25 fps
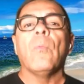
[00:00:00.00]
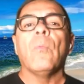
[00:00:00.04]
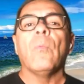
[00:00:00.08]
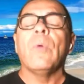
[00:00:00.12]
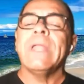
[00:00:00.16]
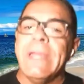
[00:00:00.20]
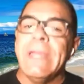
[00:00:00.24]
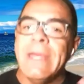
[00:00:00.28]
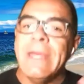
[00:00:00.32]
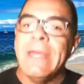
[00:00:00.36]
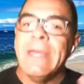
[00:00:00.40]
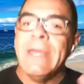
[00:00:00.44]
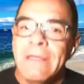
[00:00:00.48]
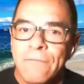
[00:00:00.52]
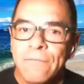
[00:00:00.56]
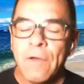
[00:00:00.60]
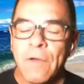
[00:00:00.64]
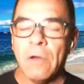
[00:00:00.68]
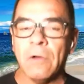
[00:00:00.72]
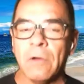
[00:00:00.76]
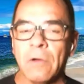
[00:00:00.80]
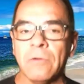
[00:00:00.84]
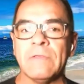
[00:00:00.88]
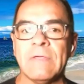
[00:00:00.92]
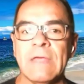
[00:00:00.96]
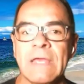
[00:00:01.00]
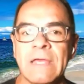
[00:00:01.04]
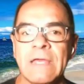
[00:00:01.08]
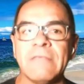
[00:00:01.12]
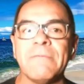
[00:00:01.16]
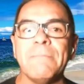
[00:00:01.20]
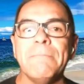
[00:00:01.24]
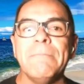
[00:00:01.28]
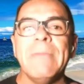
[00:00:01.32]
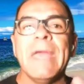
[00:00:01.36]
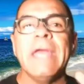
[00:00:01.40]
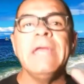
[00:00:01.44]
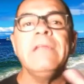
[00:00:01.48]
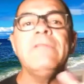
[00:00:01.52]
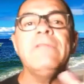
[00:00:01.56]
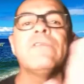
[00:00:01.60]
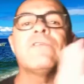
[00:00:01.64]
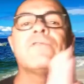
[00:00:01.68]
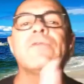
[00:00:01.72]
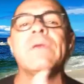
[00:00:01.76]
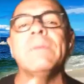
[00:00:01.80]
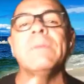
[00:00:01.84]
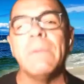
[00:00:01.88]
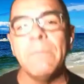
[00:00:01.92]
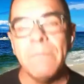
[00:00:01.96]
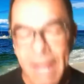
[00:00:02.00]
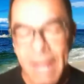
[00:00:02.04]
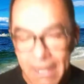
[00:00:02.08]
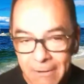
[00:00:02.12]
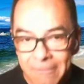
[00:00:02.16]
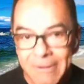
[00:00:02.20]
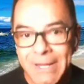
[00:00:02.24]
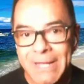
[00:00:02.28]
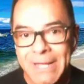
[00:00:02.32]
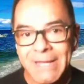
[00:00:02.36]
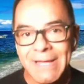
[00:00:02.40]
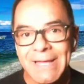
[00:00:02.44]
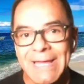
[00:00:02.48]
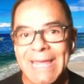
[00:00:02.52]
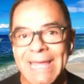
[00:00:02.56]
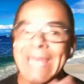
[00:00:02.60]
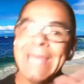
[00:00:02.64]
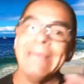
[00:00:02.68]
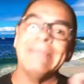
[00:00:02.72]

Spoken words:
What it is, folks, is mainstream America